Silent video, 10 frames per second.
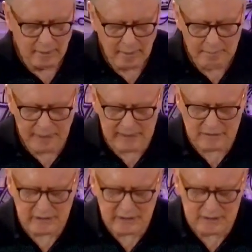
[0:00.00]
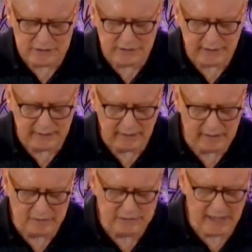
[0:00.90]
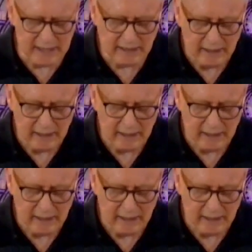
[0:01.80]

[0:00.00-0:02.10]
But here's the thing that it's saying.